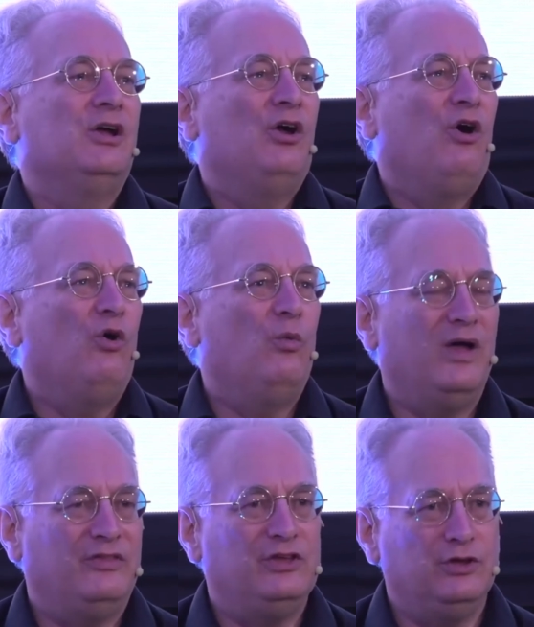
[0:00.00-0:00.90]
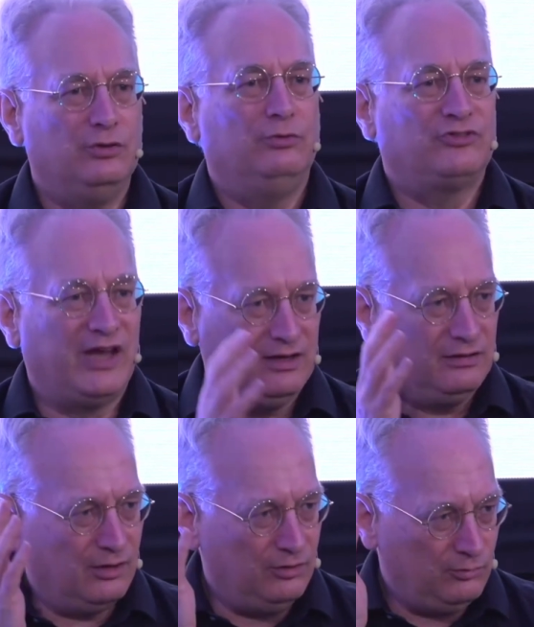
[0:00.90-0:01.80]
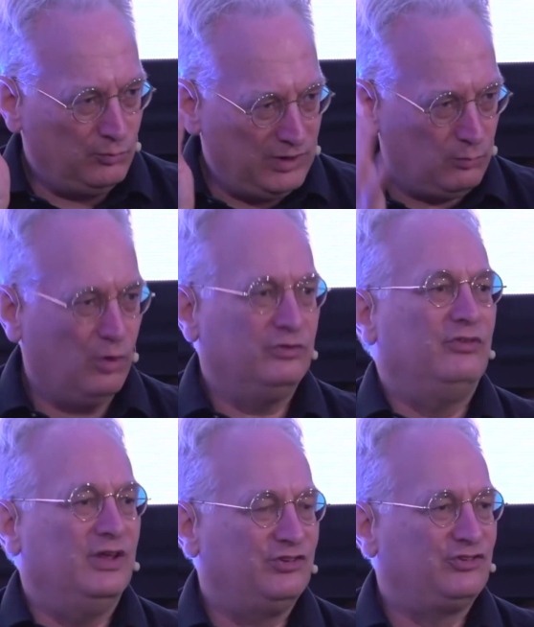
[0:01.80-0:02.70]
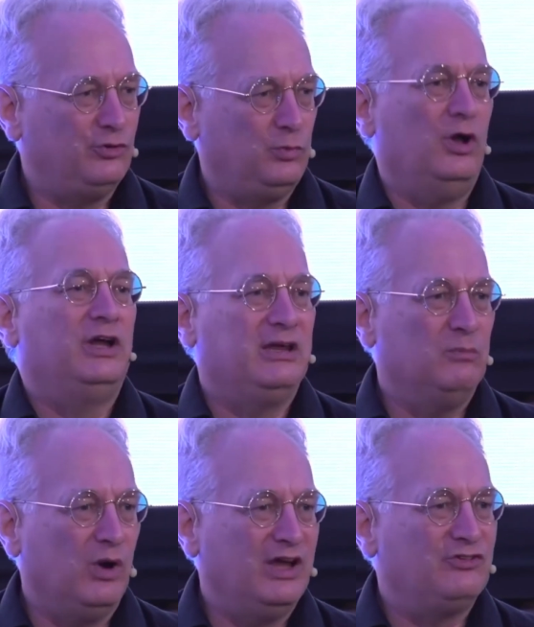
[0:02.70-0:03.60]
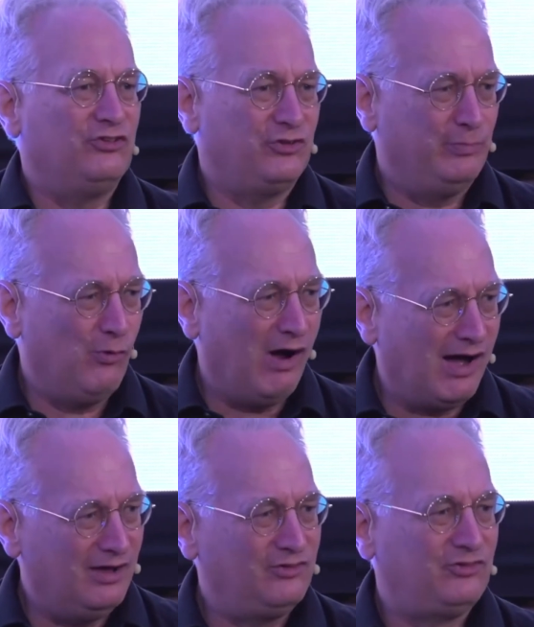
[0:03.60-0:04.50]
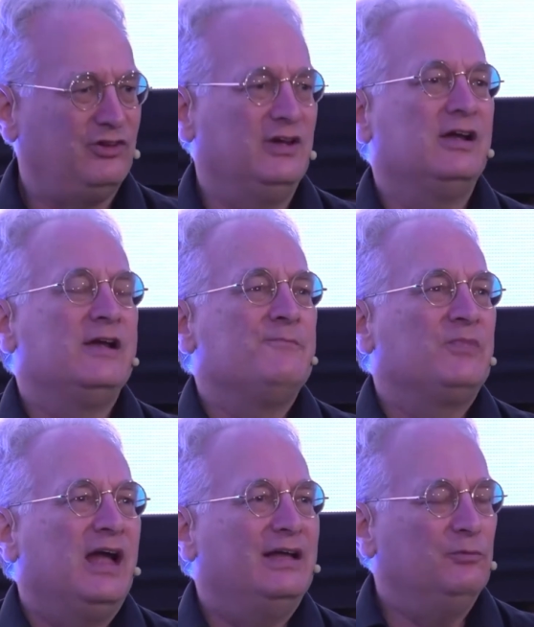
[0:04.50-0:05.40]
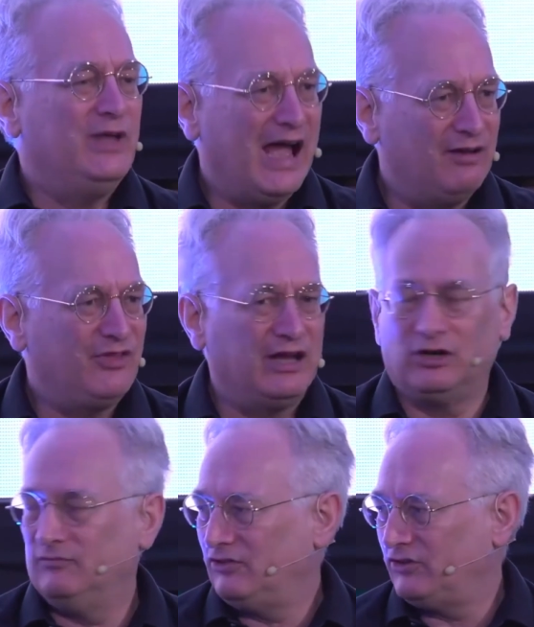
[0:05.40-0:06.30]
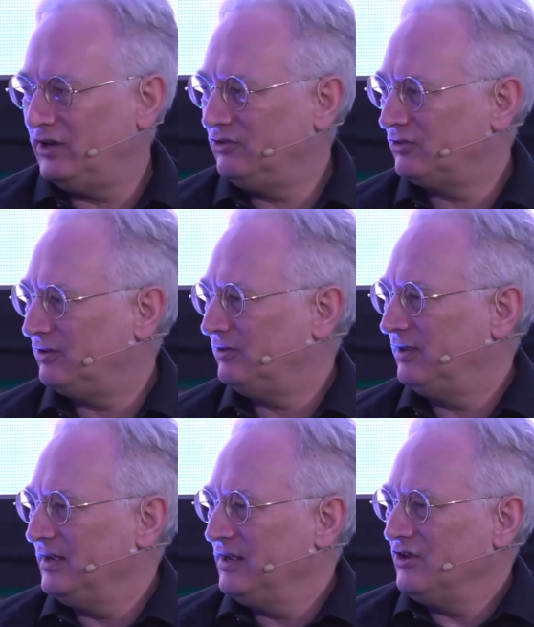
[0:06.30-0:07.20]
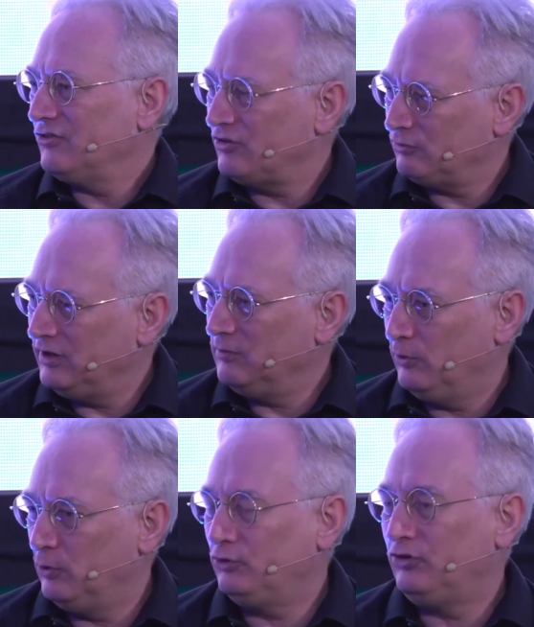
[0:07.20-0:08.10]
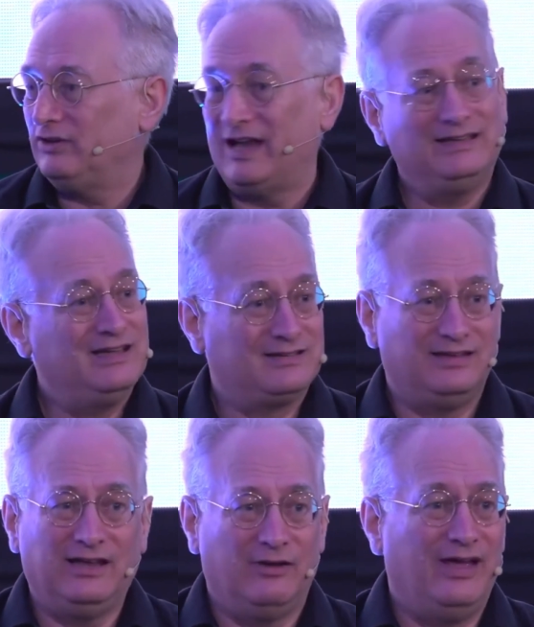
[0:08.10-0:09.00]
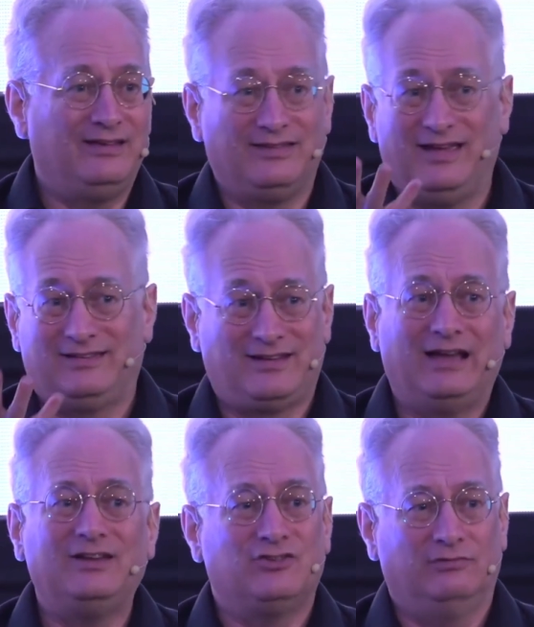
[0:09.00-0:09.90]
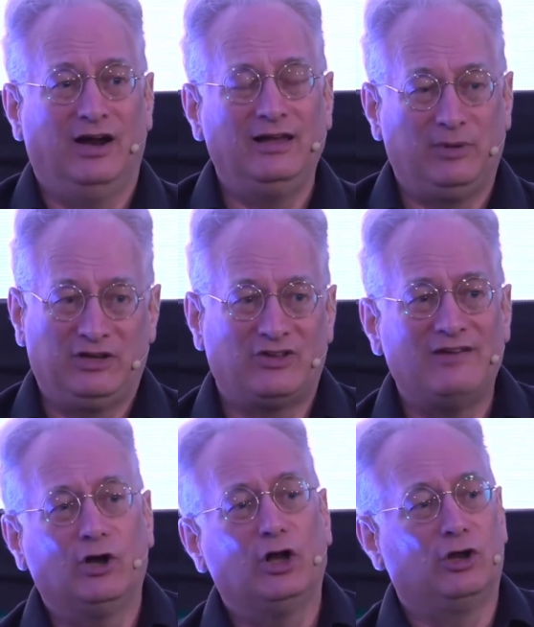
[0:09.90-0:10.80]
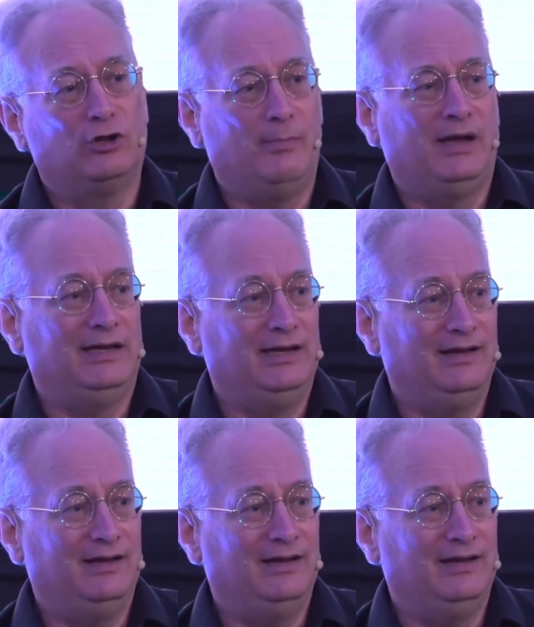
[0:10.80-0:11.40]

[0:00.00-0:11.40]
Or whether you say, no, we want this to work in ways that support us. And we have that conversation. So it's really important. And it's challenging, right? Because they've got a lot of money.